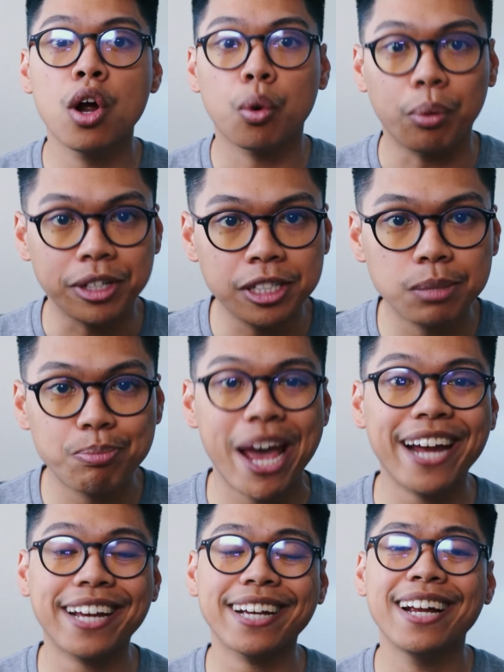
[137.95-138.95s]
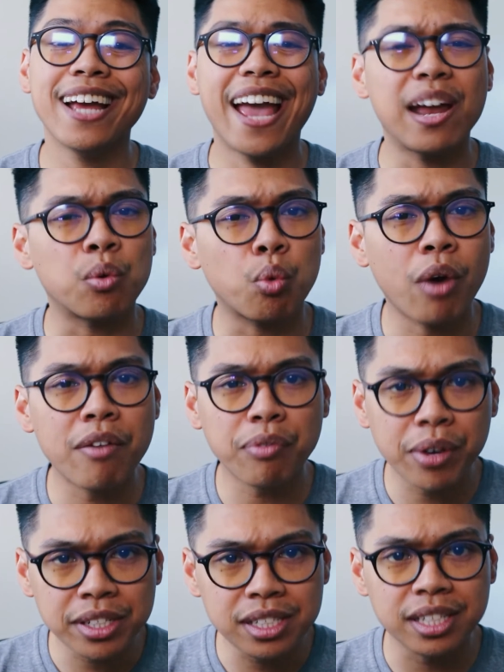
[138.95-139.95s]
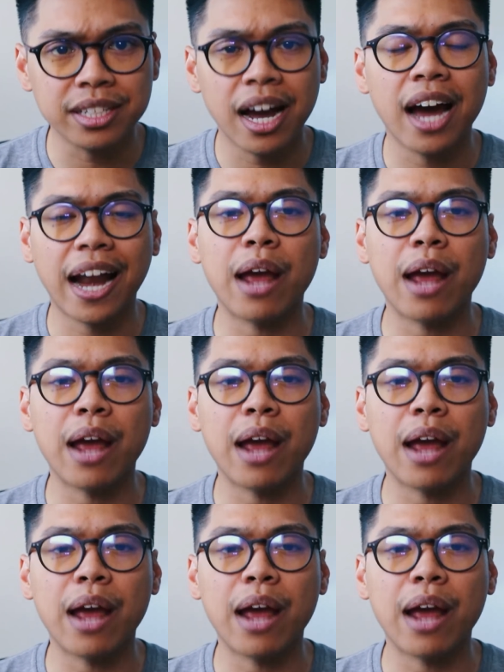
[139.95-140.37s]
respect, and reverence to God.